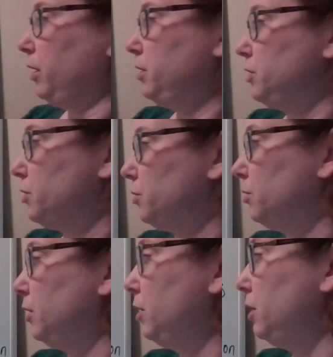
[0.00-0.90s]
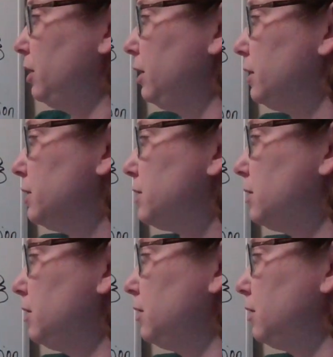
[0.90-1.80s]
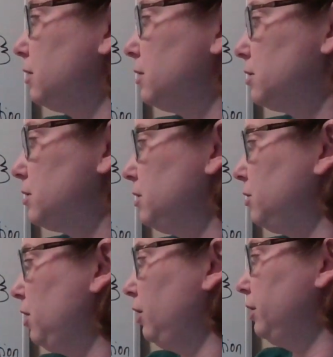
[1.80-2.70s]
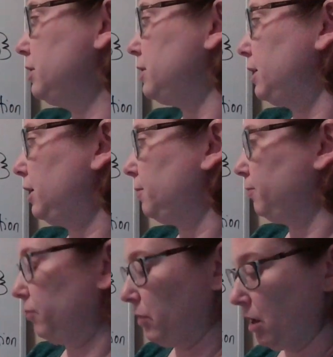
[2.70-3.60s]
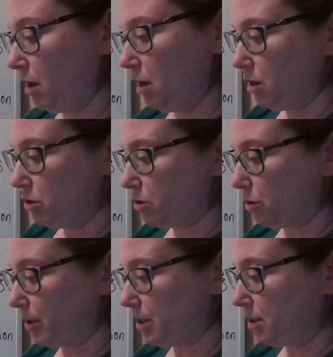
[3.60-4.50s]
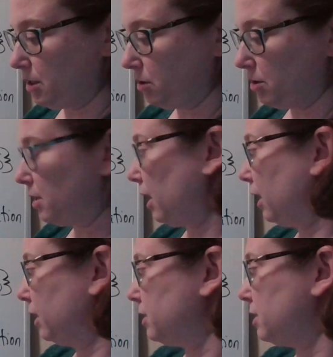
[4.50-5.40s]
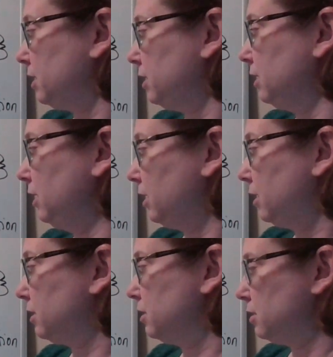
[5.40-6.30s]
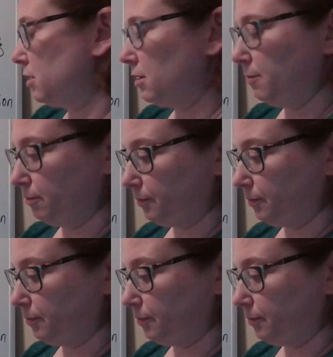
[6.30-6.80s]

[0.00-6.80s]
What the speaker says: going to do is still call it T. So we still say T is,